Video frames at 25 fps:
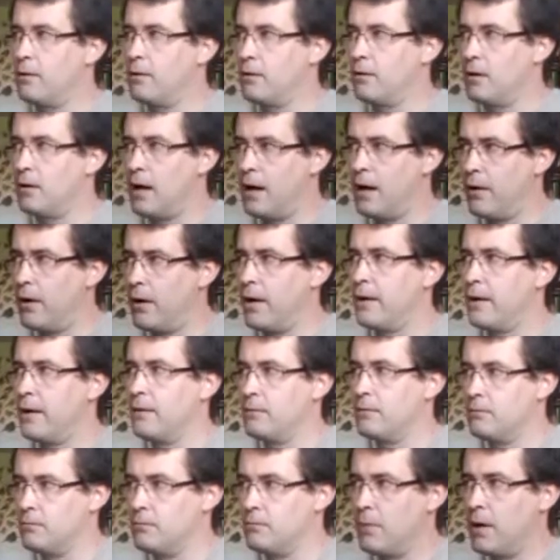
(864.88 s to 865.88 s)

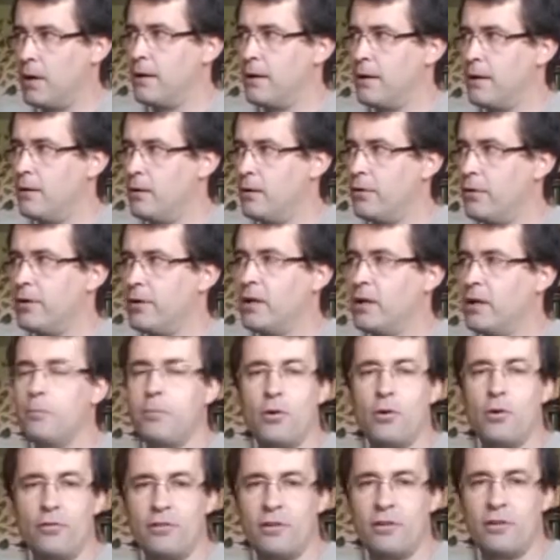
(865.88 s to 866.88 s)
my learning
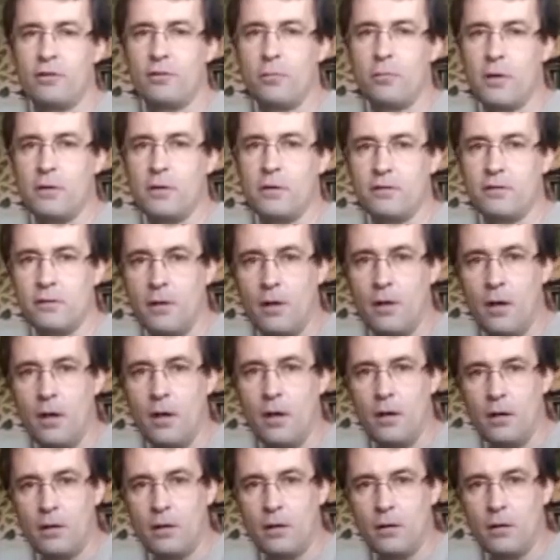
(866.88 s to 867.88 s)
process was
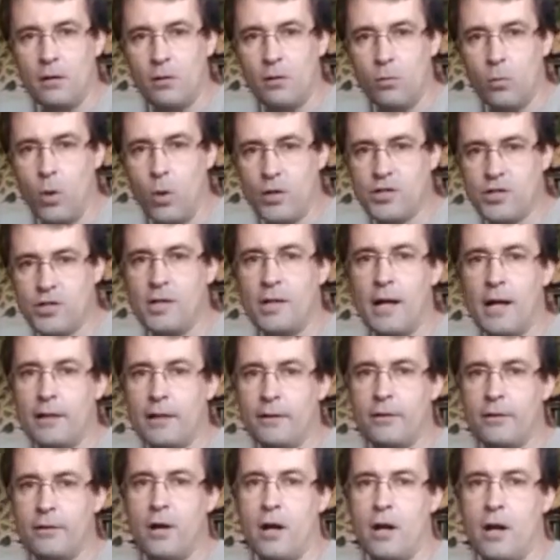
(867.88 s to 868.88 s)
watching
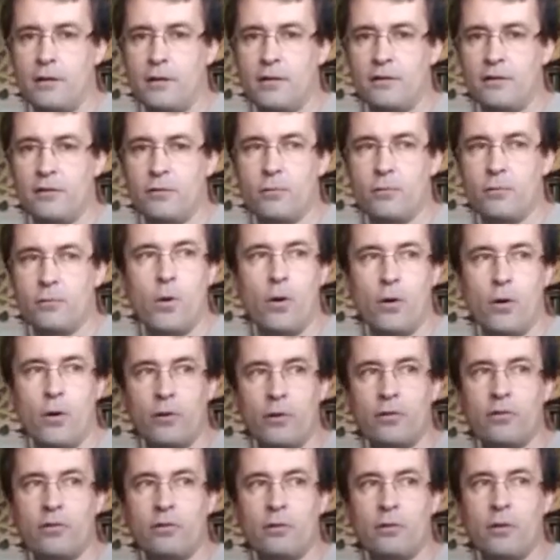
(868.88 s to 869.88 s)
other artists'
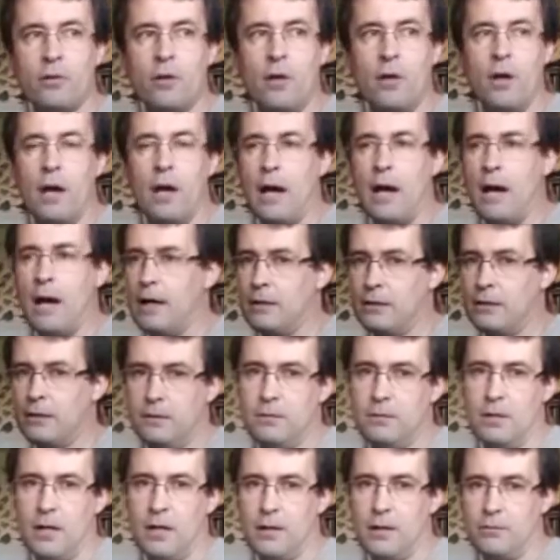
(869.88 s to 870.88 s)
works, how
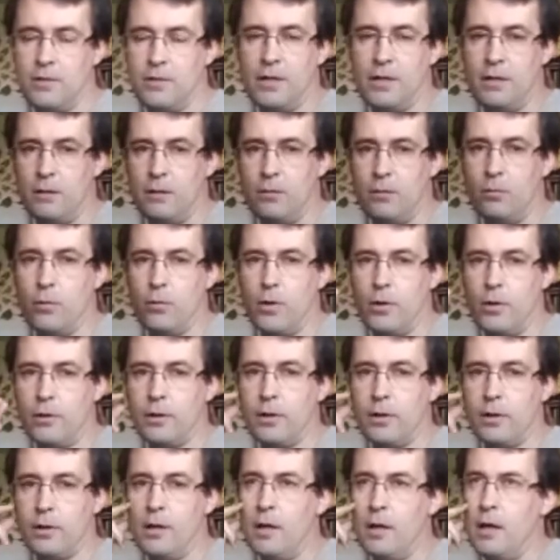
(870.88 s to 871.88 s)
they
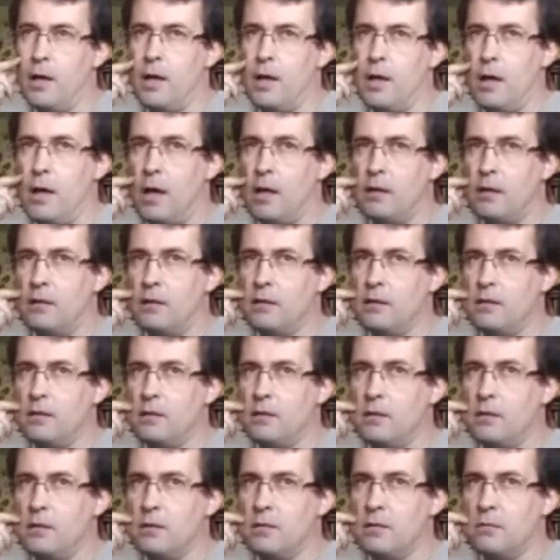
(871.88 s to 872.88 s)
work, and
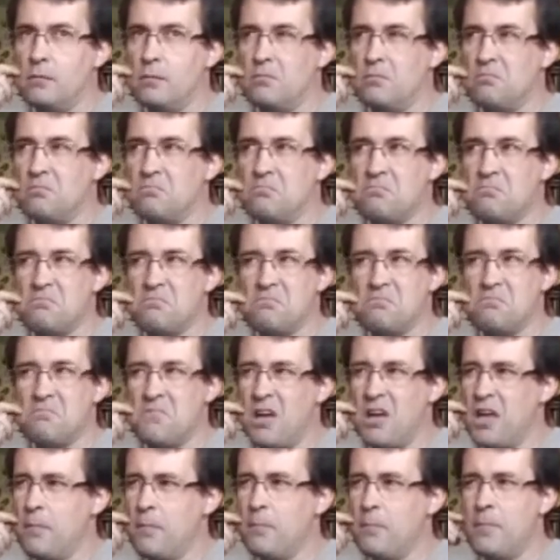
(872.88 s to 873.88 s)

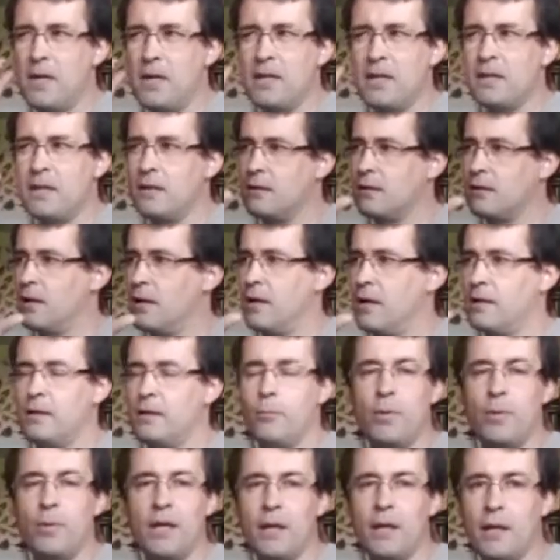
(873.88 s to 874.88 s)
immediately at the
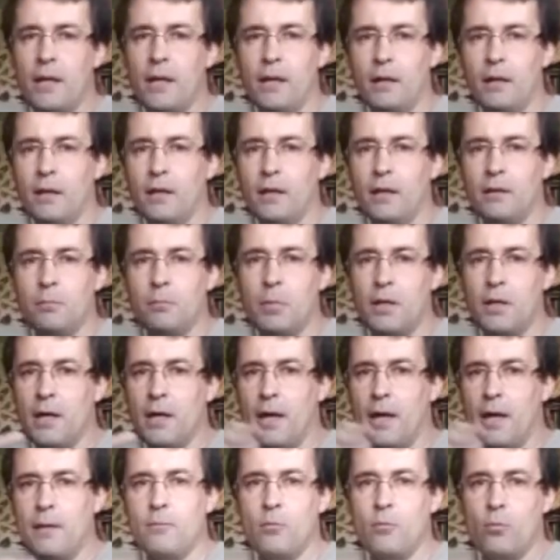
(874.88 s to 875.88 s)
beginning it
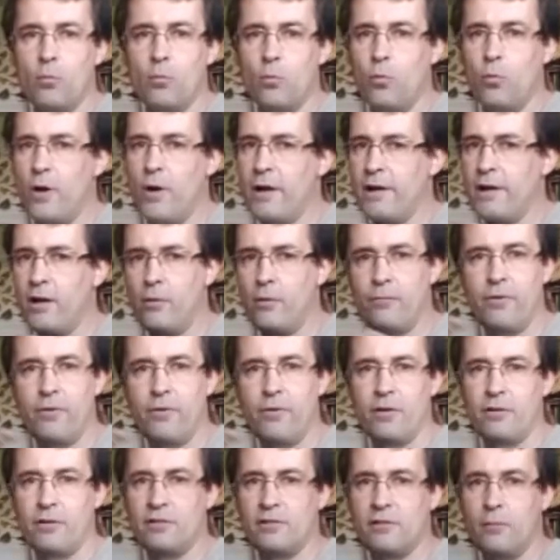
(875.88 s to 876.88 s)
became very
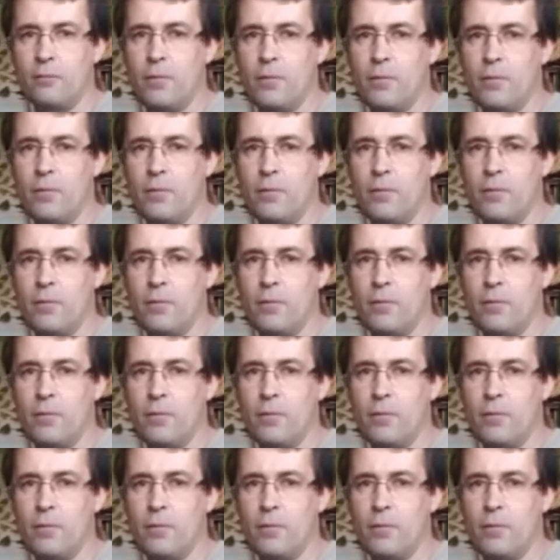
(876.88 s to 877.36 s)
obvious to me that